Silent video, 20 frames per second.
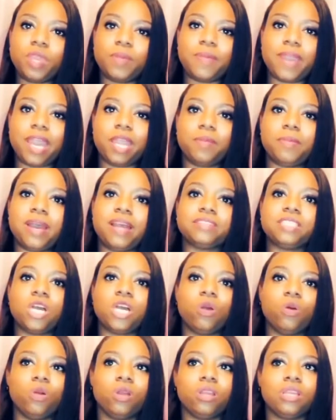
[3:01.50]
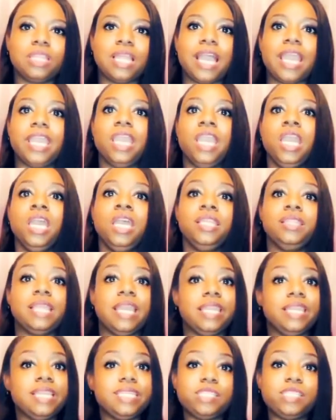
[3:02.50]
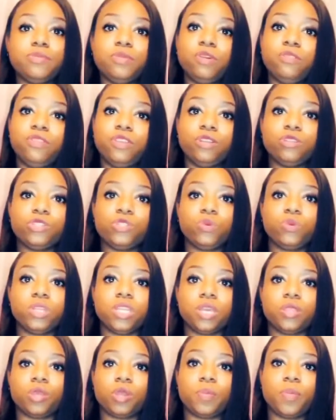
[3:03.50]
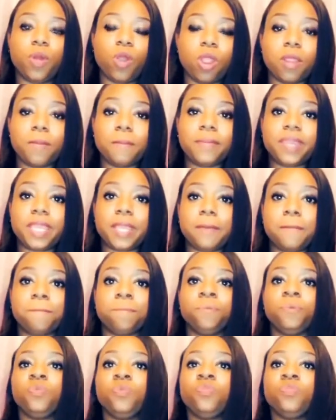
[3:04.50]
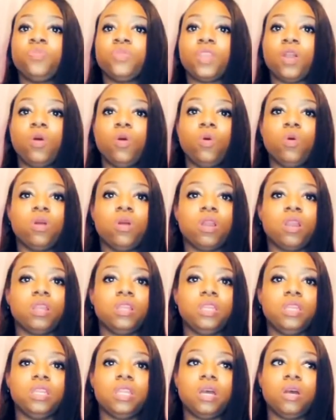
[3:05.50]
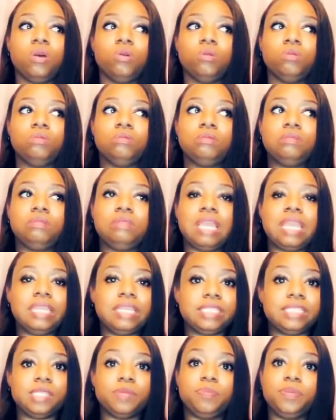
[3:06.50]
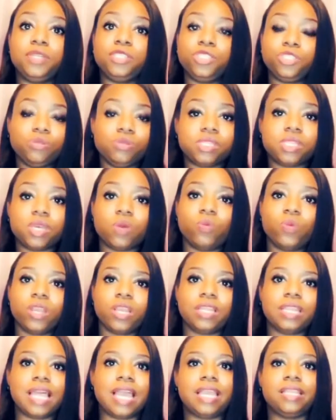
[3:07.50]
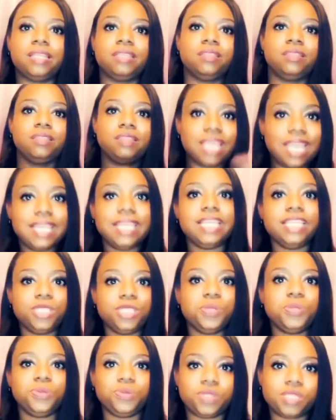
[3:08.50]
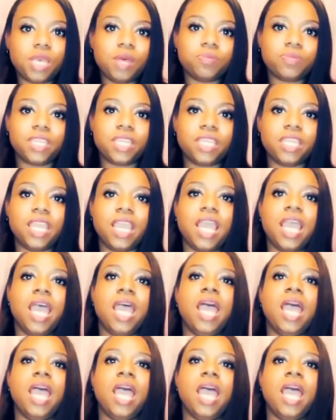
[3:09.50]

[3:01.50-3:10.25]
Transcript: me about them, I told her, they need to move you into another apartment, or, they need to put you somewhere, they need to do something.